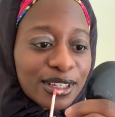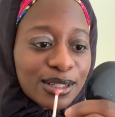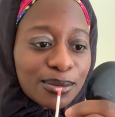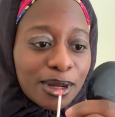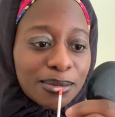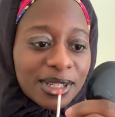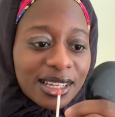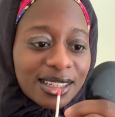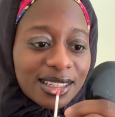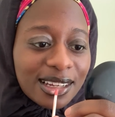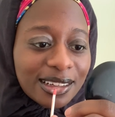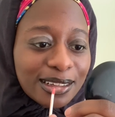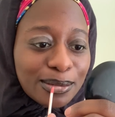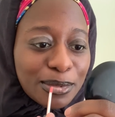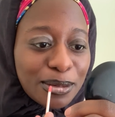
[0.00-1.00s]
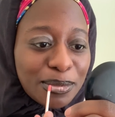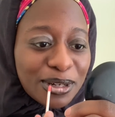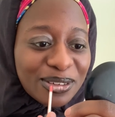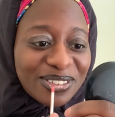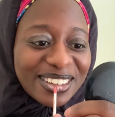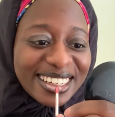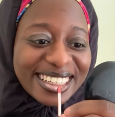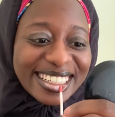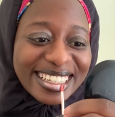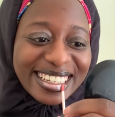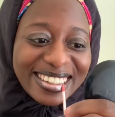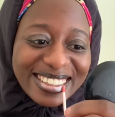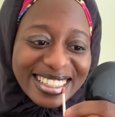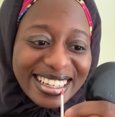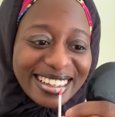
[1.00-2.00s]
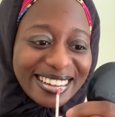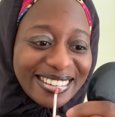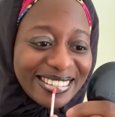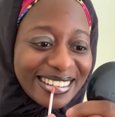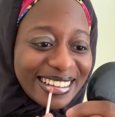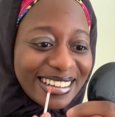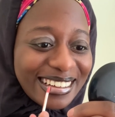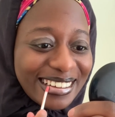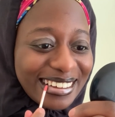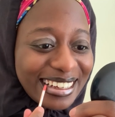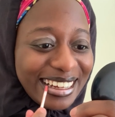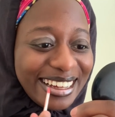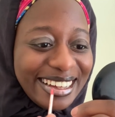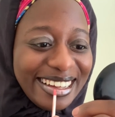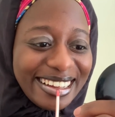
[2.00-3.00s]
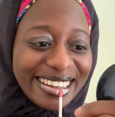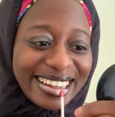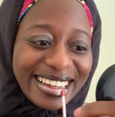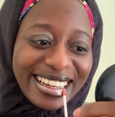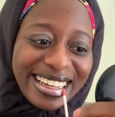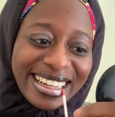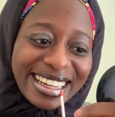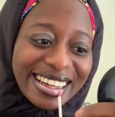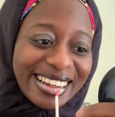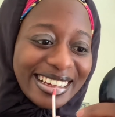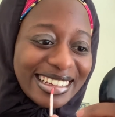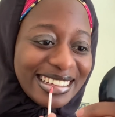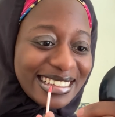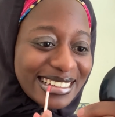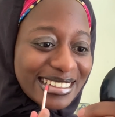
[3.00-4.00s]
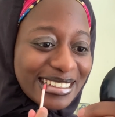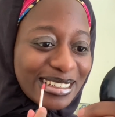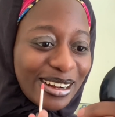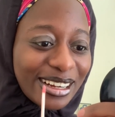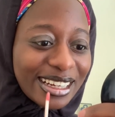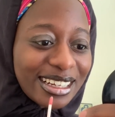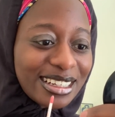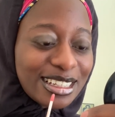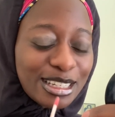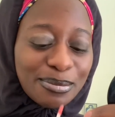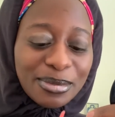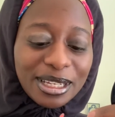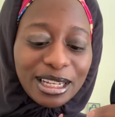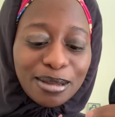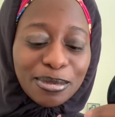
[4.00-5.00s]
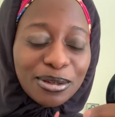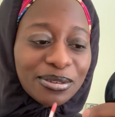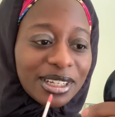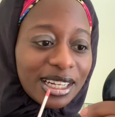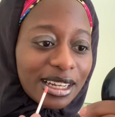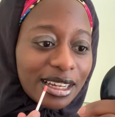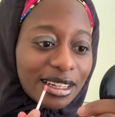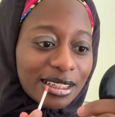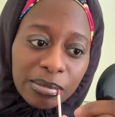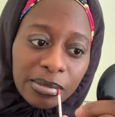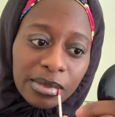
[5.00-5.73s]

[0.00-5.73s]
website's not gonna be perfect. And I was like, okay, this is targeted to me. Let me read it.